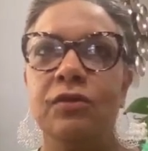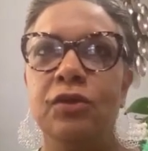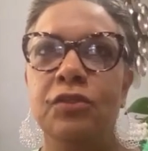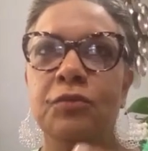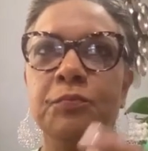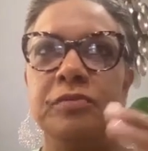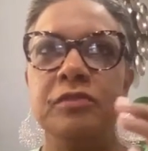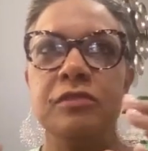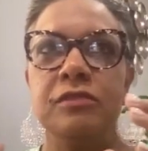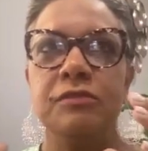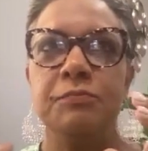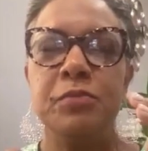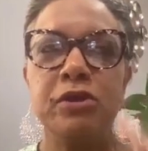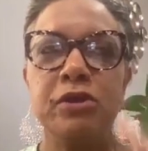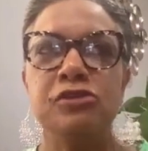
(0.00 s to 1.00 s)

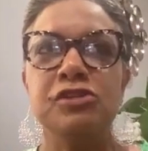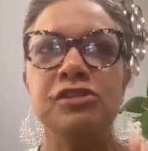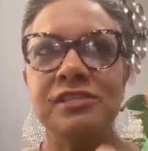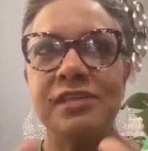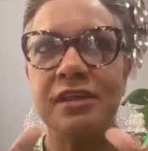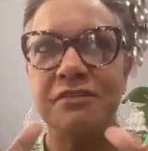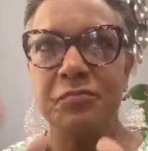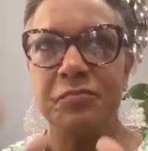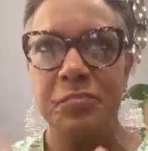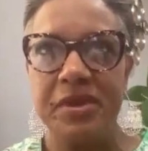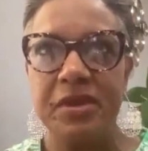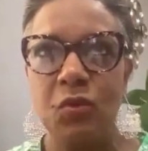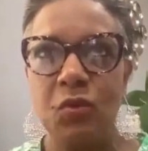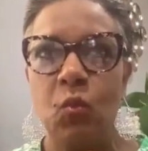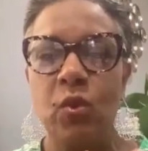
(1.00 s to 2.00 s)
the persons that have
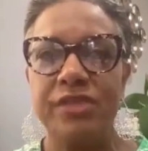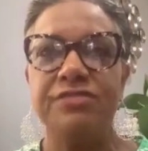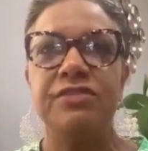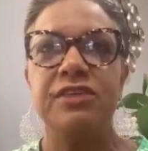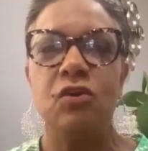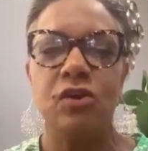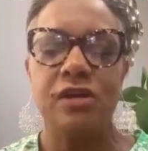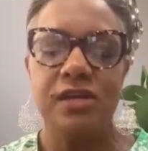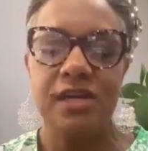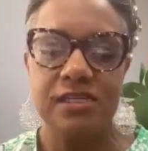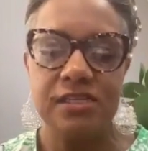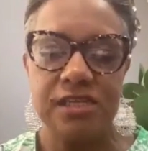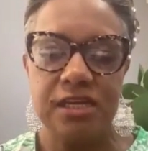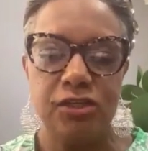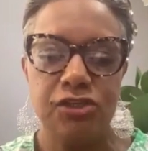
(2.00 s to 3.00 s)
been with the
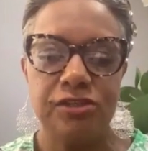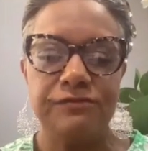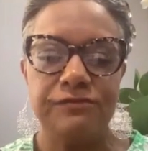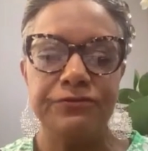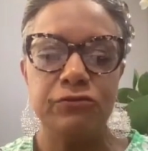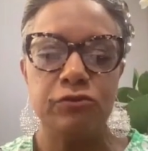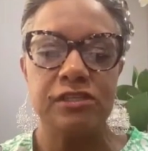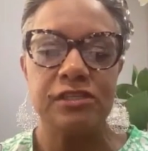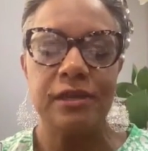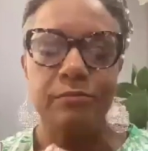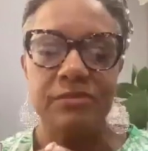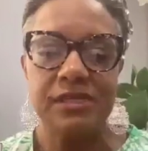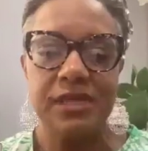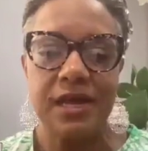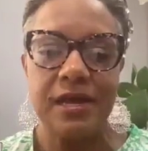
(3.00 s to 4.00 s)
organization for
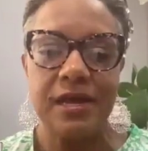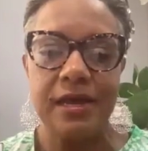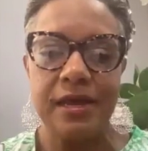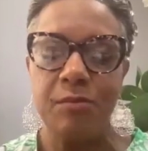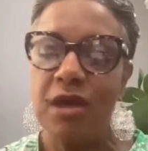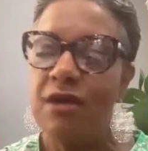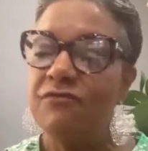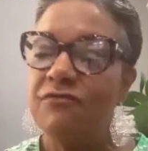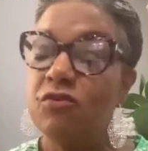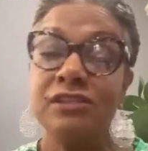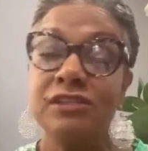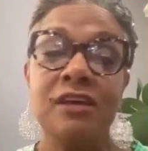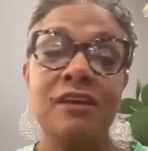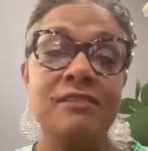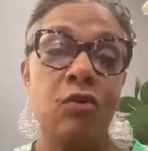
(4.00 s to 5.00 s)
some time, of
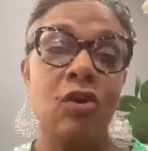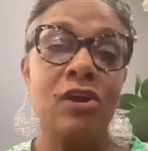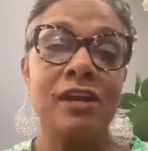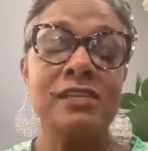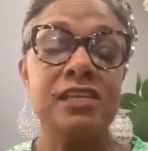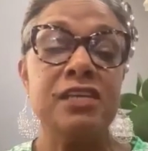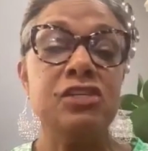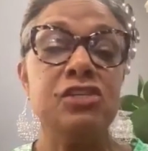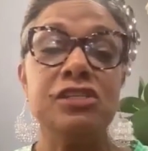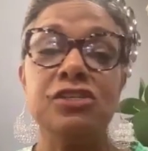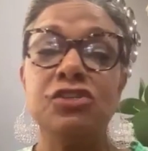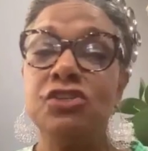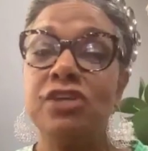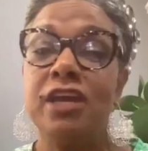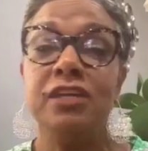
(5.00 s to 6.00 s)
course, the organization
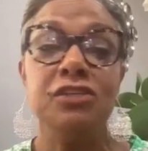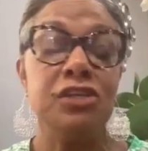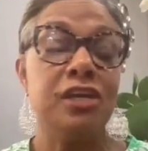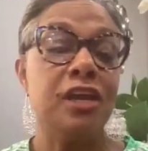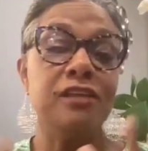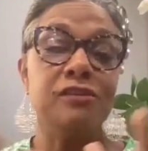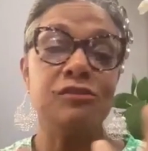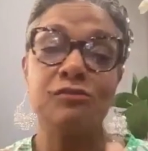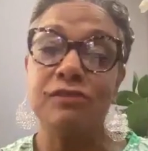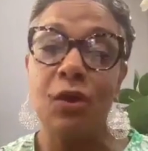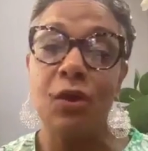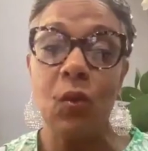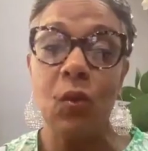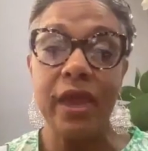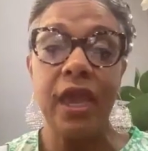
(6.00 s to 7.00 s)
is changing, it's
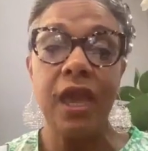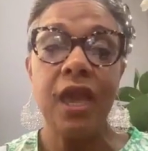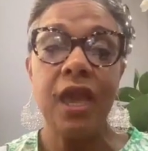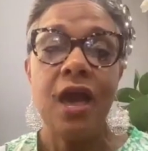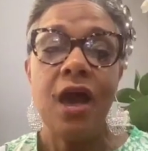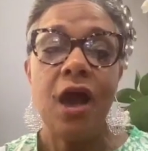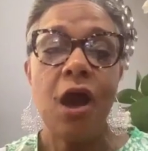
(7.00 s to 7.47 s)
growing,